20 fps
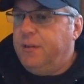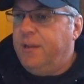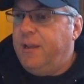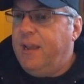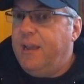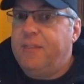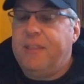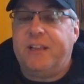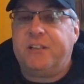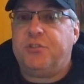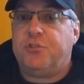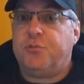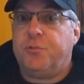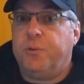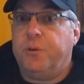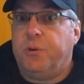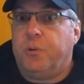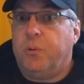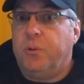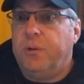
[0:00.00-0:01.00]
And that's
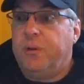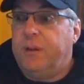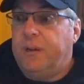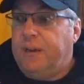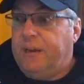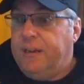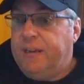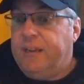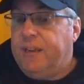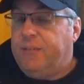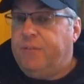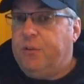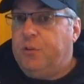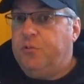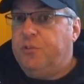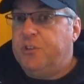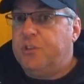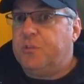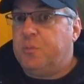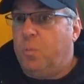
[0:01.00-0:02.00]
true. If you
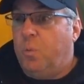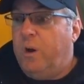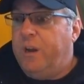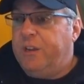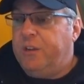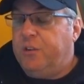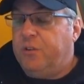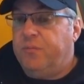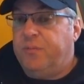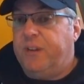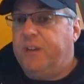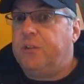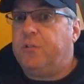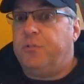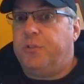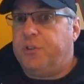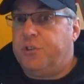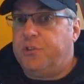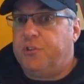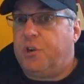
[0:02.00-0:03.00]
just want your
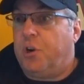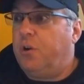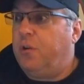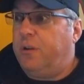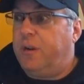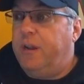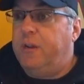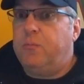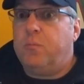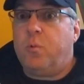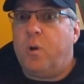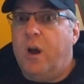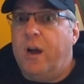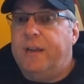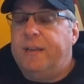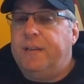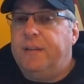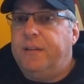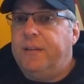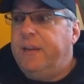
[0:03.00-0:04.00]
vehicle to start and
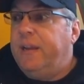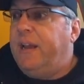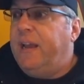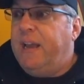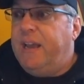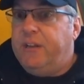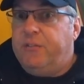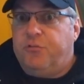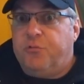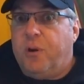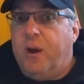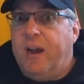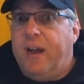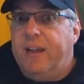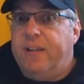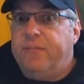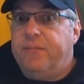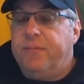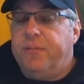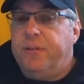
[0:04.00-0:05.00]
run and
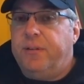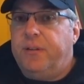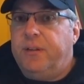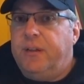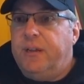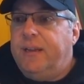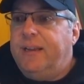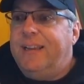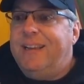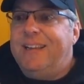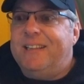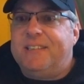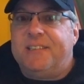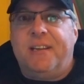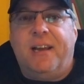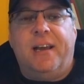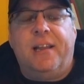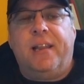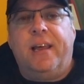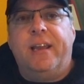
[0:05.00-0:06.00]
drive, it's
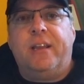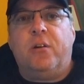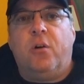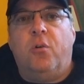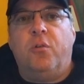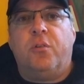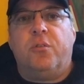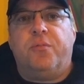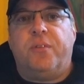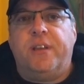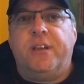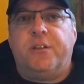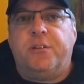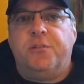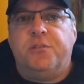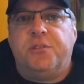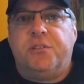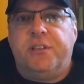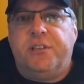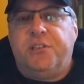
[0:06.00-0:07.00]
not like older
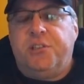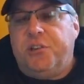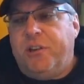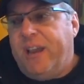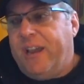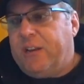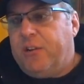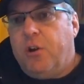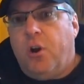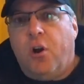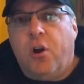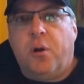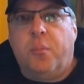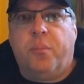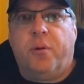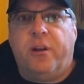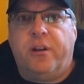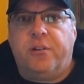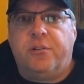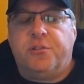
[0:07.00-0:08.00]
vehicles that you had
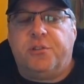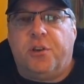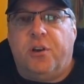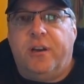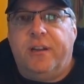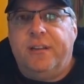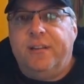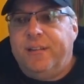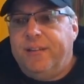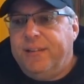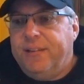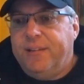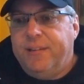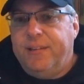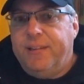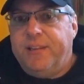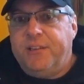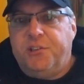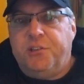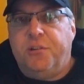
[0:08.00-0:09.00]
carburetors on,
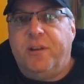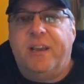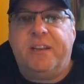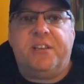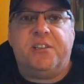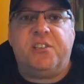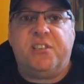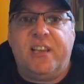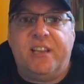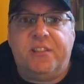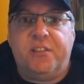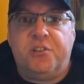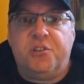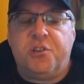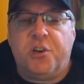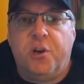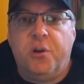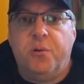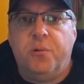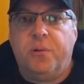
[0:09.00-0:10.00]
that you had to set the
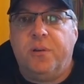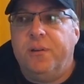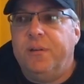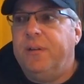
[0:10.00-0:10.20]
choke